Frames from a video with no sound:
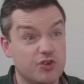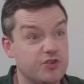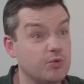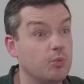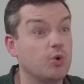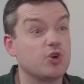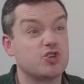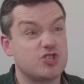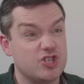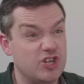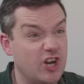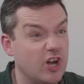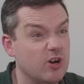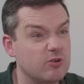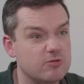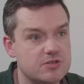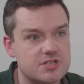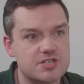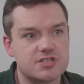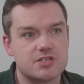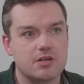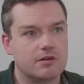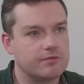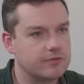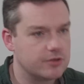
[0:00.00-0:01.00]
to watch loads
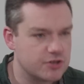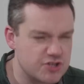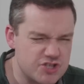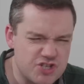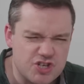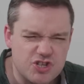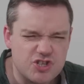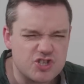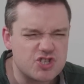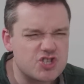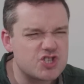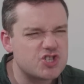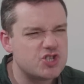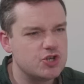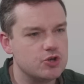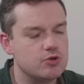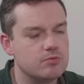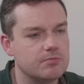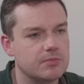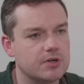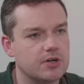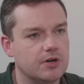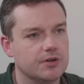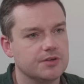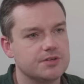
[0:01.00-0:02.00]
of stuff and just
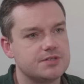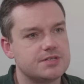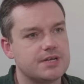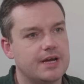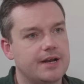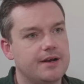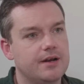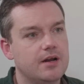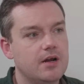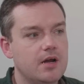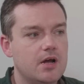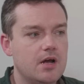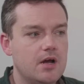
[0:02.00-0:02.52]
consume content.